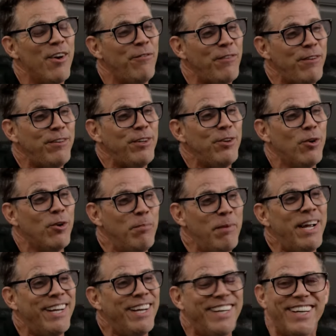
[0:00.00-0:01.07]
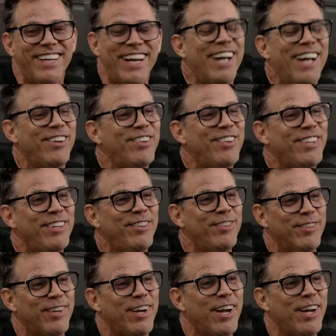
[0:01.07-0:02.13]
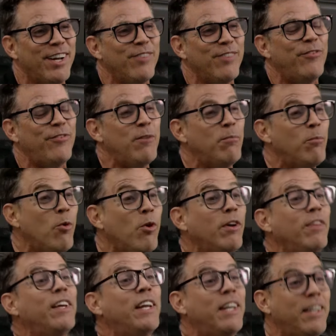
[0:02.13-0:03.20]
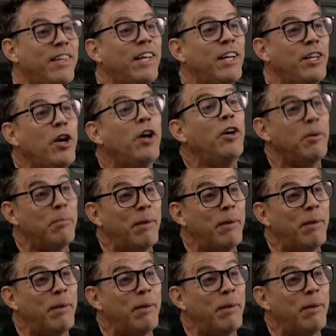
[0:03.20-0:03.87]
a 50-year-old man can actually fit more than a younger man.